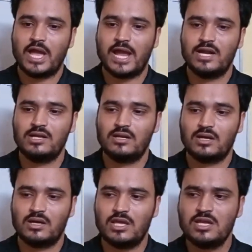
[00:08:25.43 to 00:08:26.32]

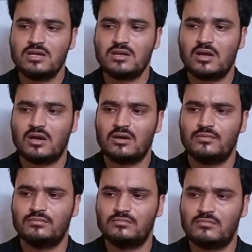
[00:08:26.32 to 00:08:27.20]
And in
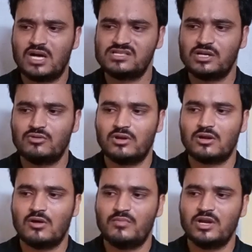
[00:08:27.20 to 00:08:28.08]
mass
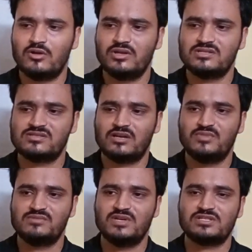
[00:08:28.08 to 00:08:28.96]
recruiter company or in
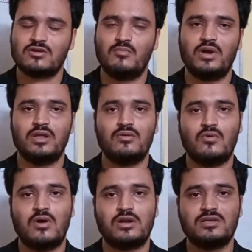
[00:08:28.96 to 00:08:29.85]
service based company,
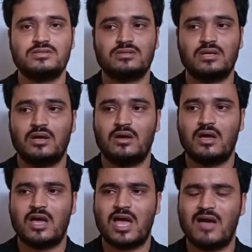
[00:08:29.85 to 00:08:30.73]
what is
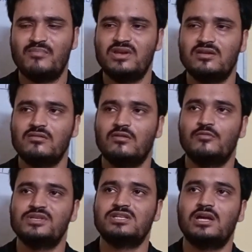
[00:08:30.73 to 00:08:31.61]
happening
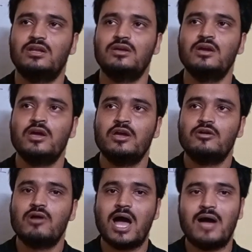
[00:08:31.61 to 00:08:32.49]
basically,
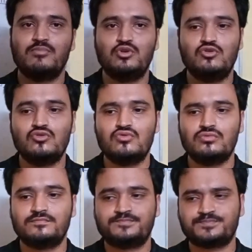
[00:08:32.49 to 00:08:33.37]
you have
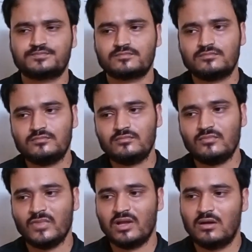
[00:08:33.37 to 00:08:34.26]
to
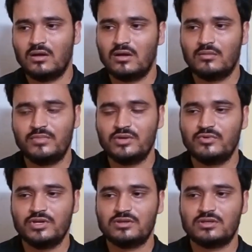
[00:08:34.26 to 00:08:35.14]

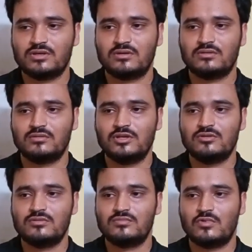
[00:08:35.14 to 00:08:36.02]
be with
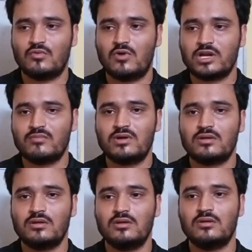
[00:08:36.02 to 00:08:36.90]
you know,
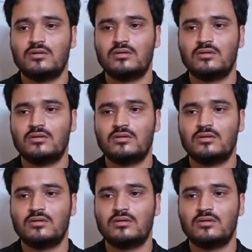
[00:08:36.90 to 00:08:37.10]
whatever